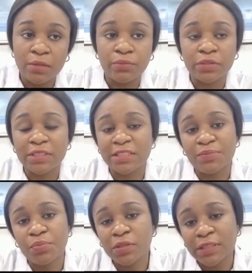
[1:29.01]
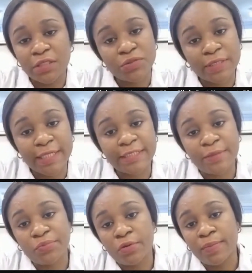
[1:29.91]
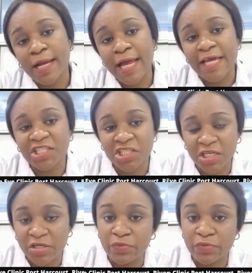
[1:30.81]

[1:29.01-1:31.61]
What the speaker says: but it's important to get a proper eye check